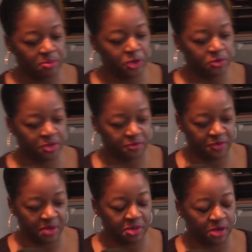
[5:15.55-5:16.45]
Youth and
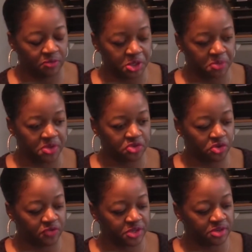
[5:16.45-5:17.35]
Family Enrichment
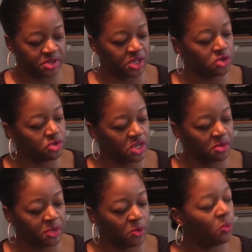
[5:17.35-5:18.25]
Services. Can you tell
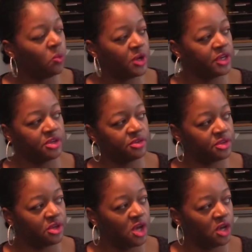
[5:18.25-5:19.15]
me what
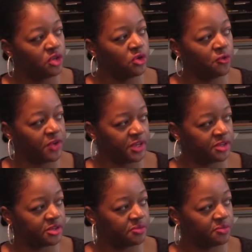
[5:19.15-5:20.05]
is
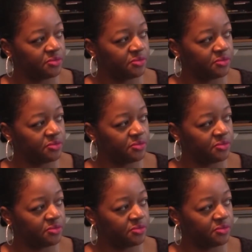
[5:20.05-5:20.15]
YOFES?